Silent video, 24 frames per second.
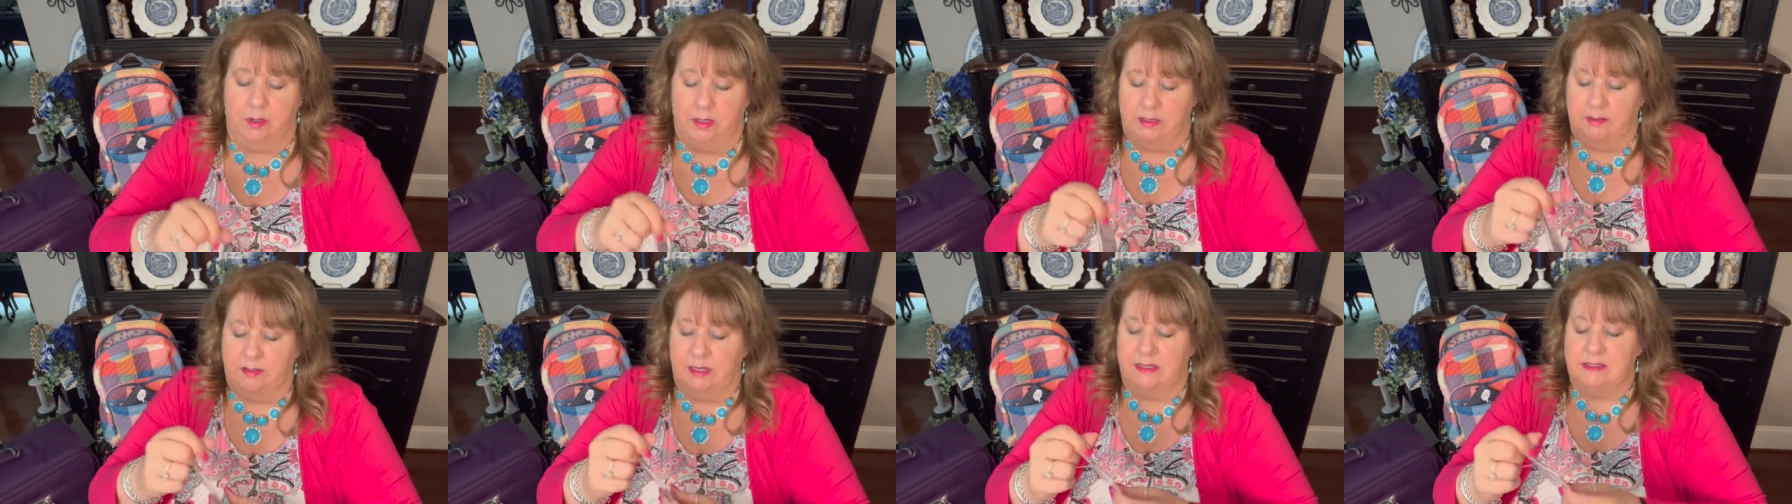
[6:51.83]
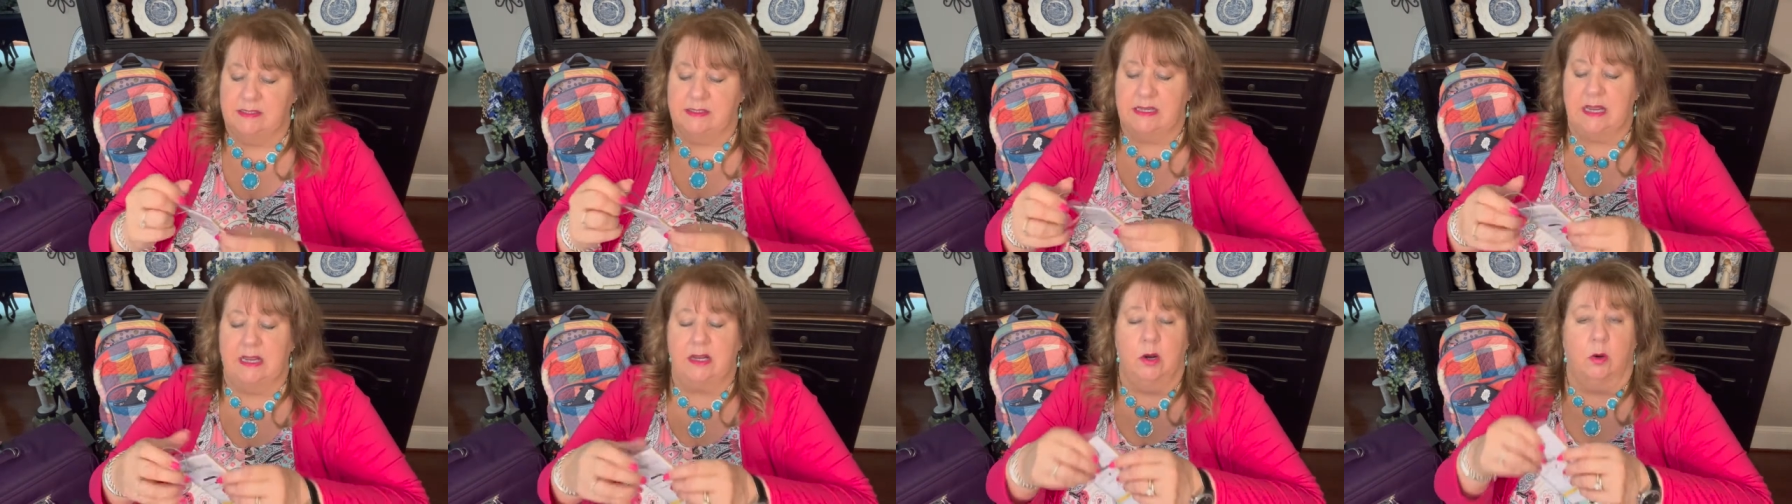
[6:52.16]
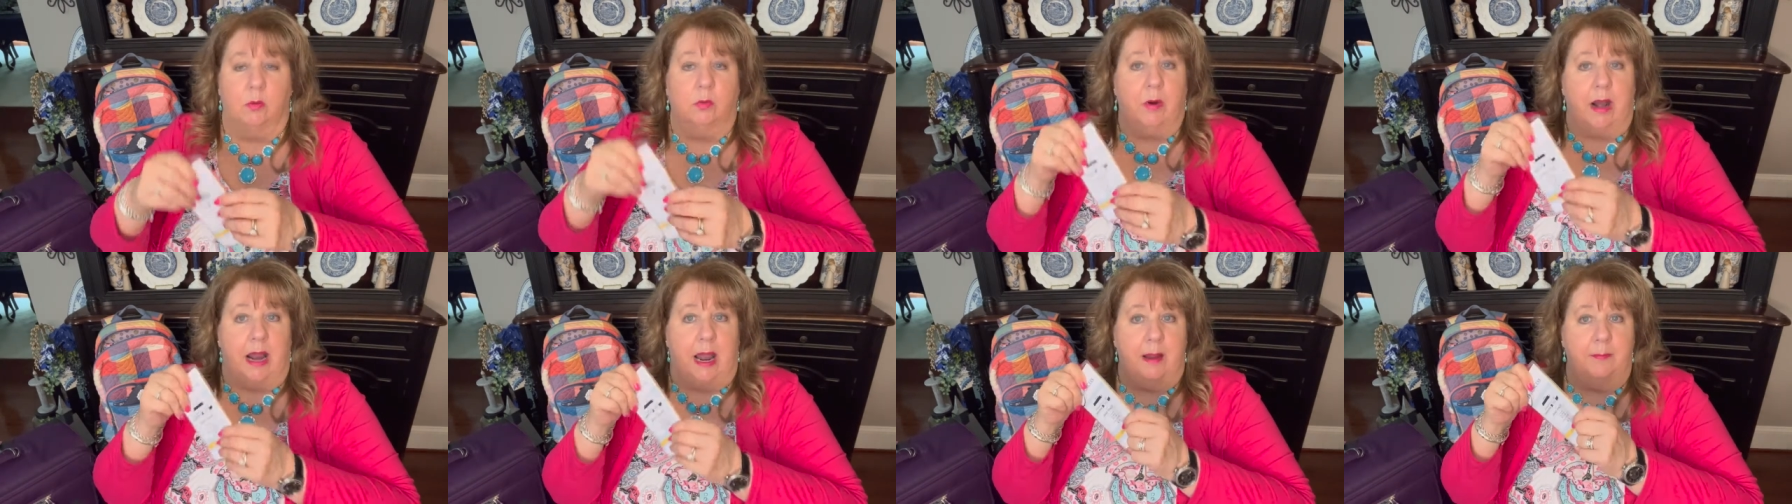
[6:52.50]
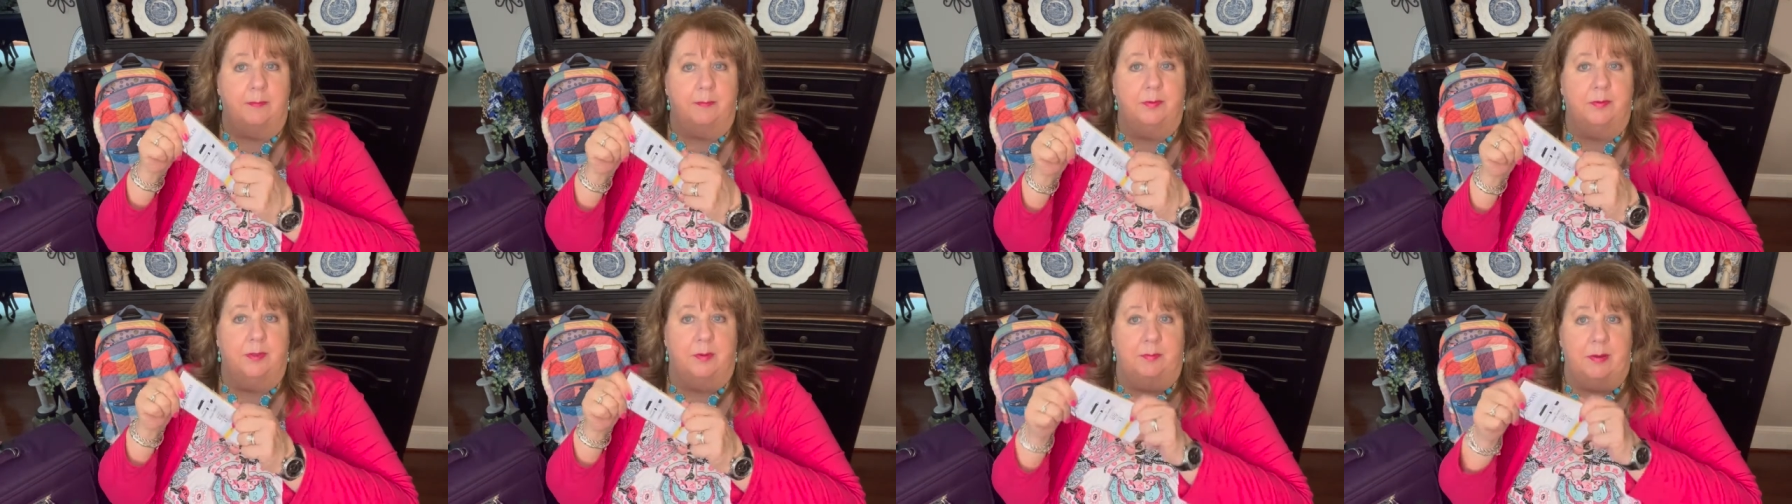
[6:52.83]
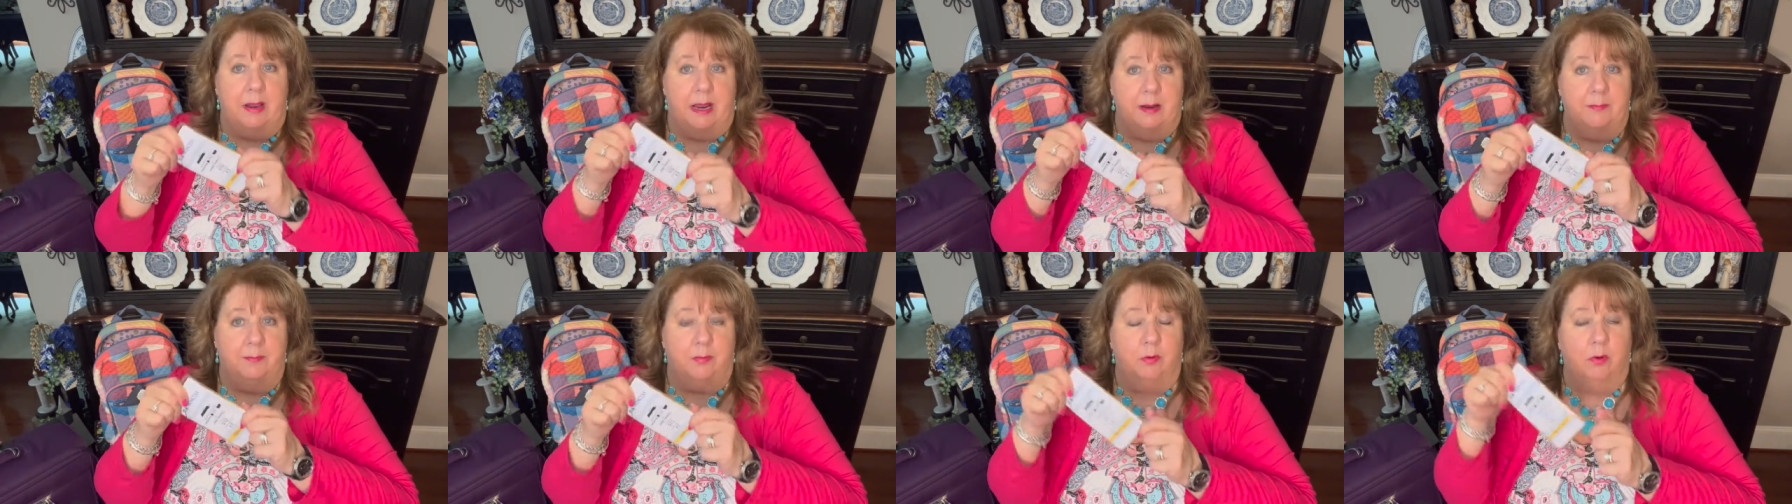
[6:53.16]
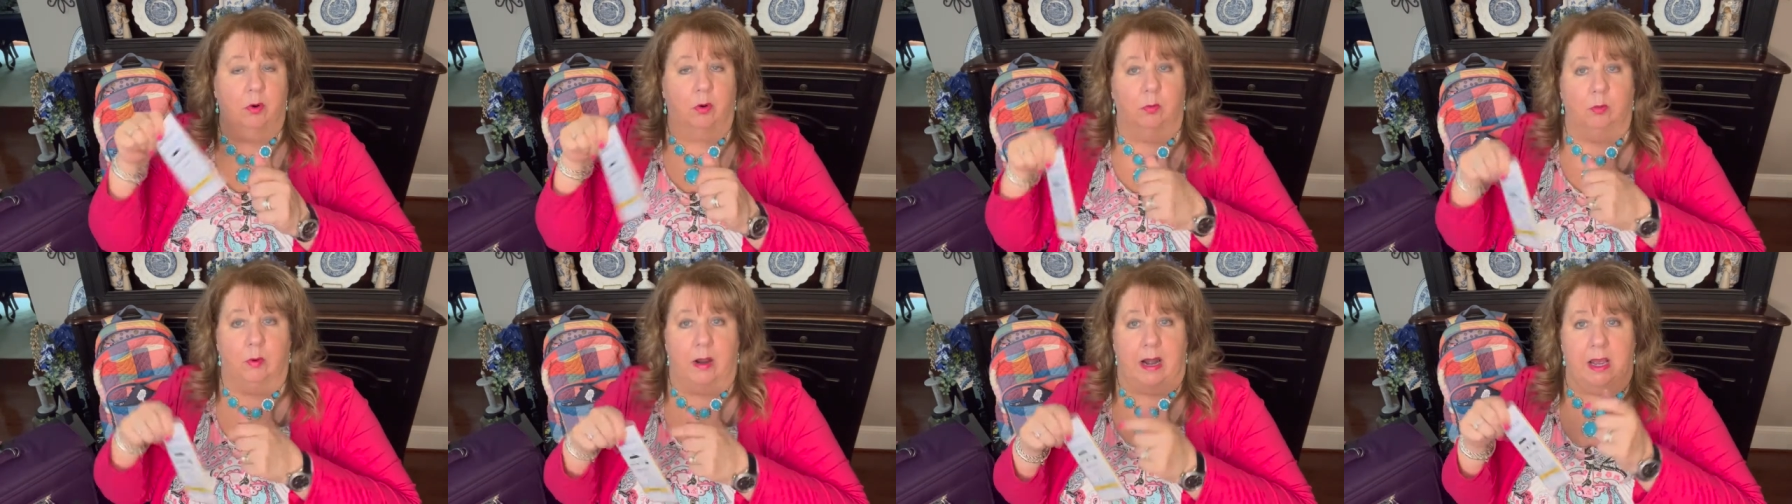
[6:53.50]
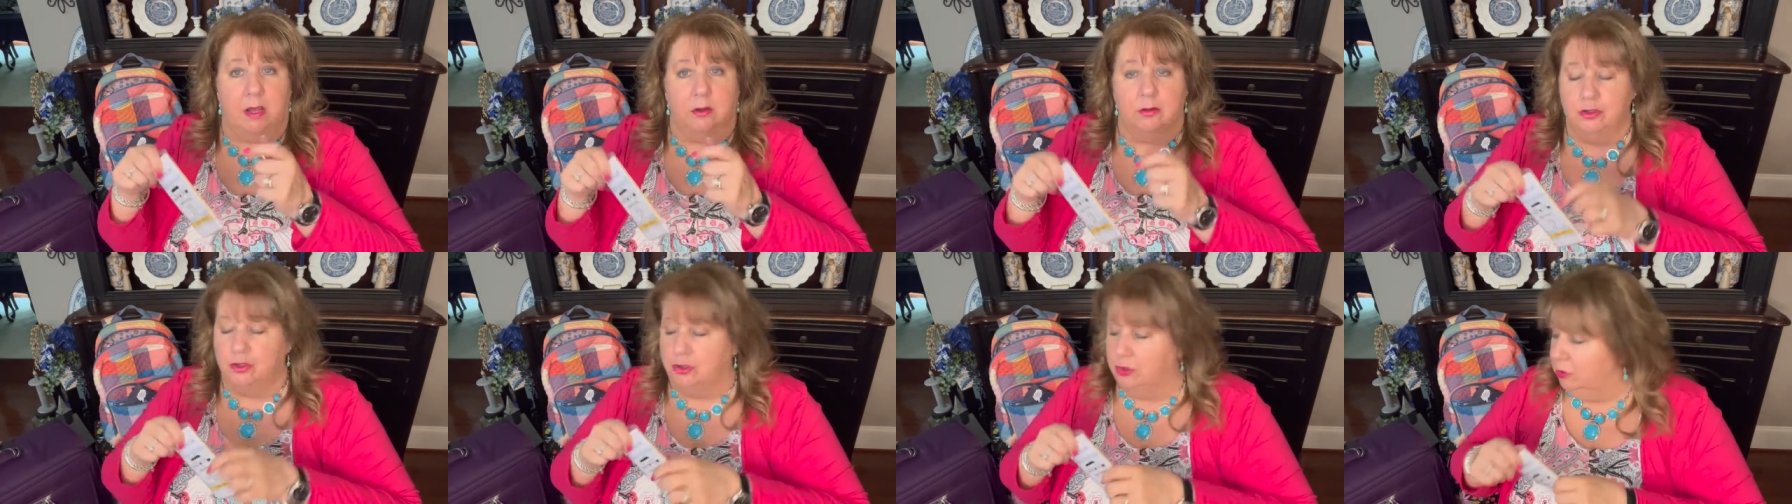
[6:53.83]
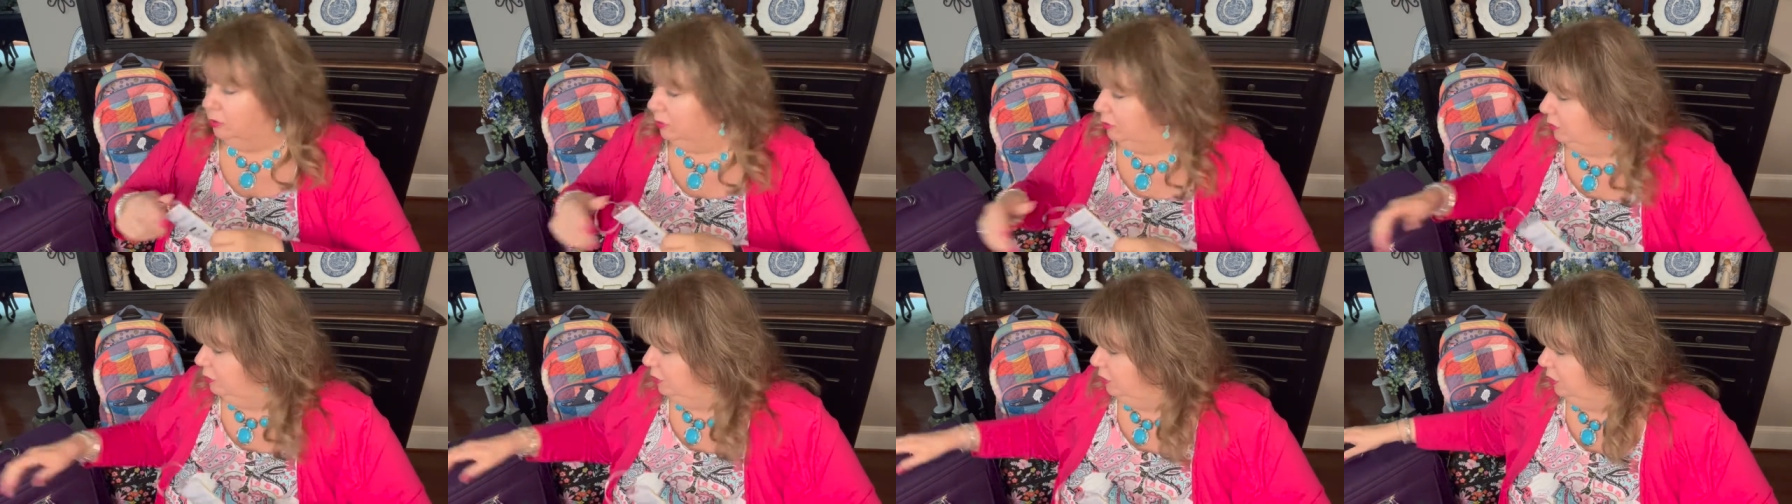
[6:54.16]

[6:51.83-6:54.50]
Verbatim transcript: they say to wrap the paper around your,